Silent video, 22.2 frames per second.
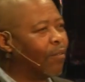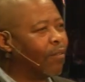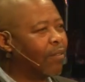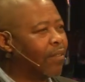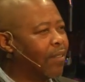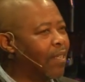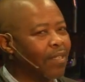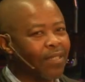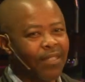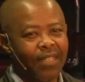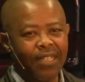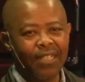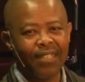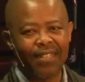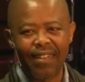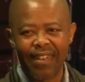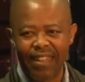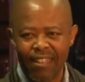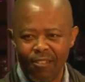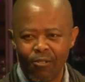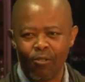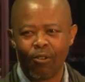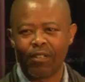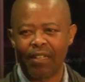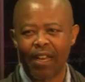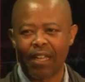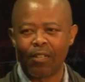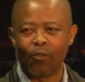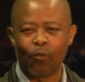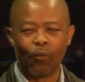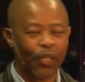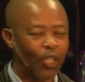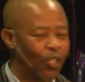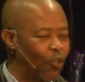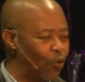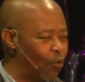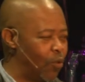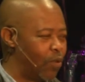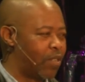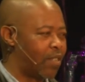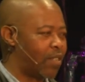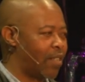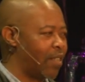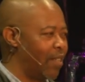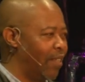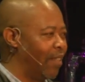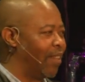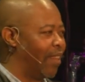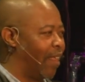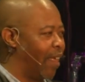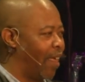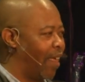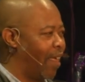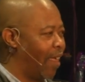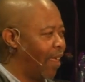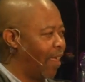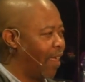There's this lingo that we use in there.